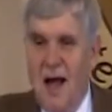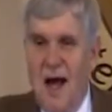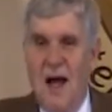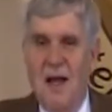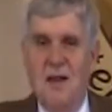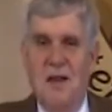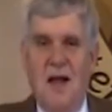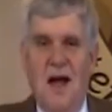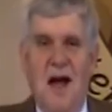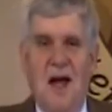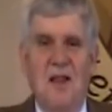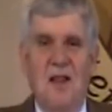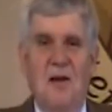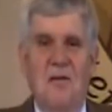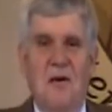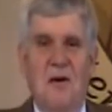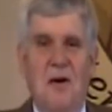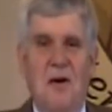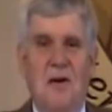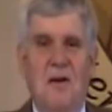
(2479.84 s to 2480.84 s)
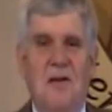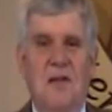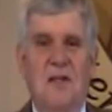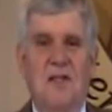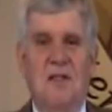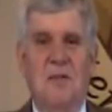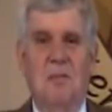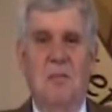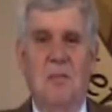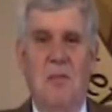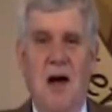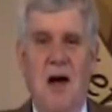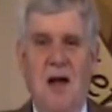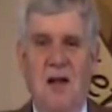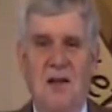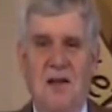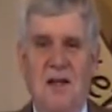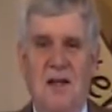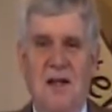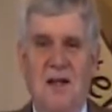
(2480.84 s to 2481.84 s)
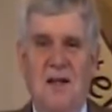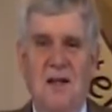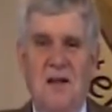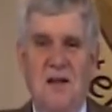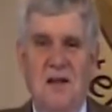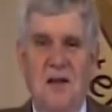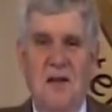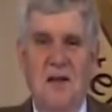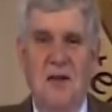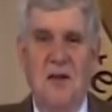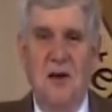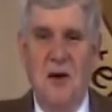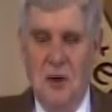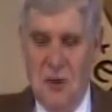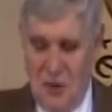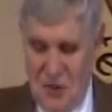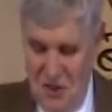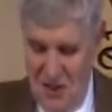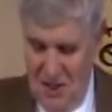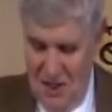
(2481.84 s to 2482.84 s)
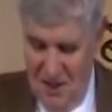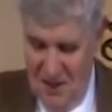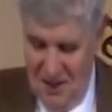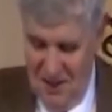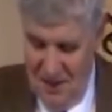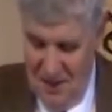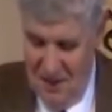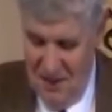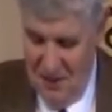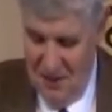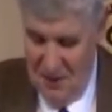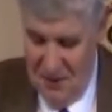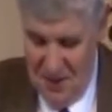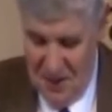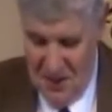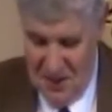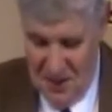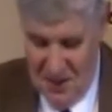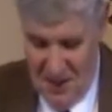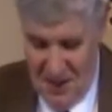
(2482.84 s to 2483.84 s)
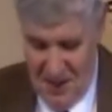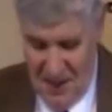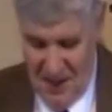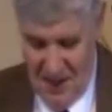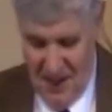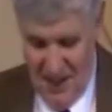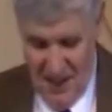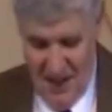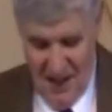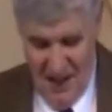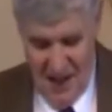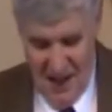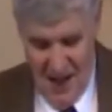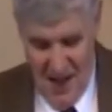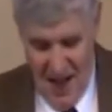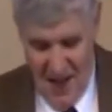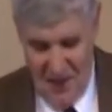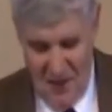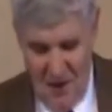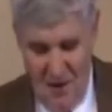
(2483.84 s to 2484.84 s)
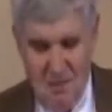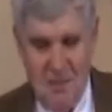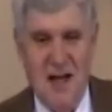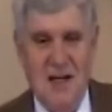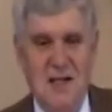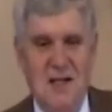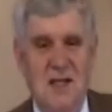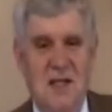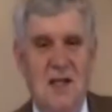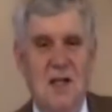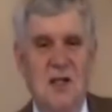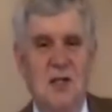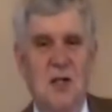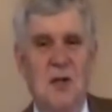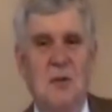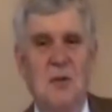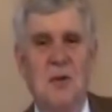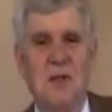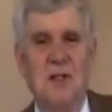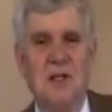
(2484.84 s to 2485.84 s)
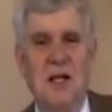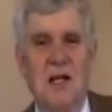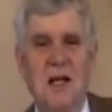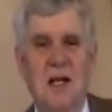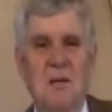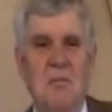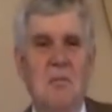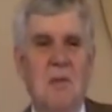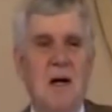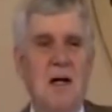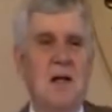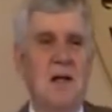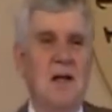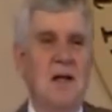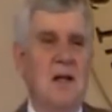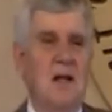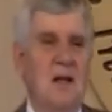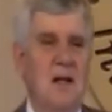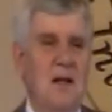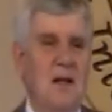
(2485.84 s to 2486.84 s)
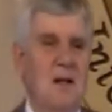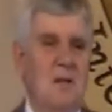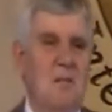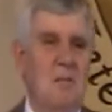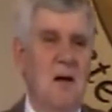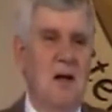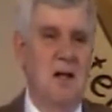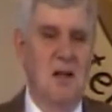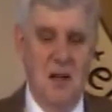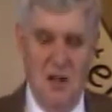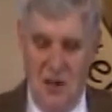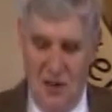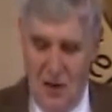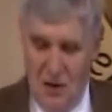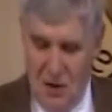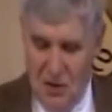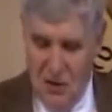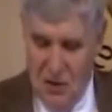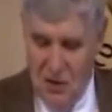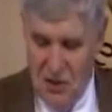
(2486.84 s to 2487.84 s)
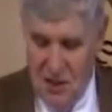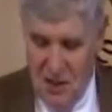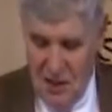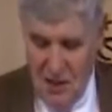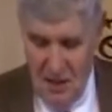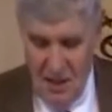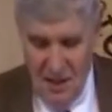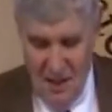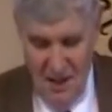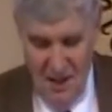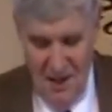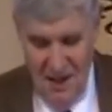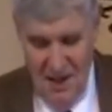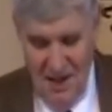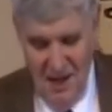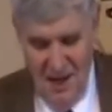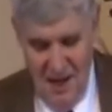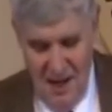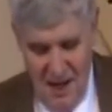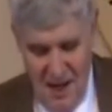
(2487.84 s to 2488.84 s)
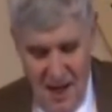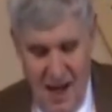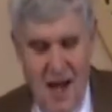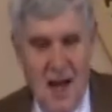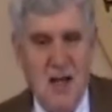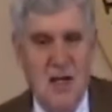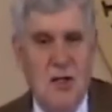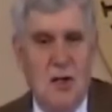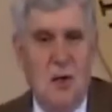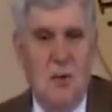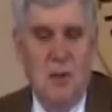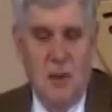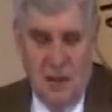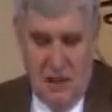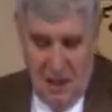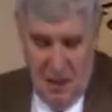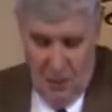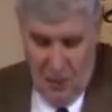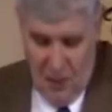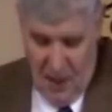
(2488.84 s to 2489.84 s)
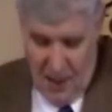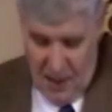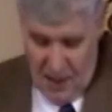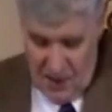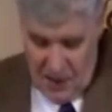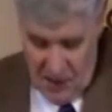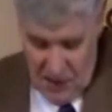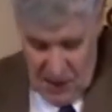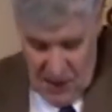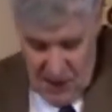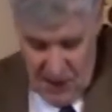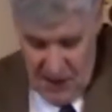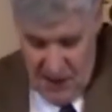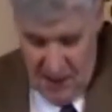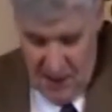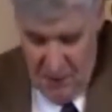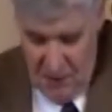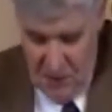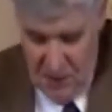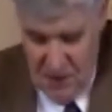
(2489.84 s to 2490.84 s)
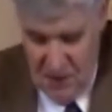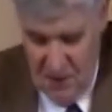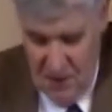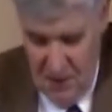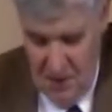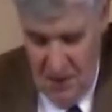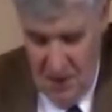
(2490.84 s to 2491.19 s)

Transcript: I I never heard this Monday Thursday until recently, and I thought my sister was saying Monday Monday Thursday. I asked her what that was, and she said it was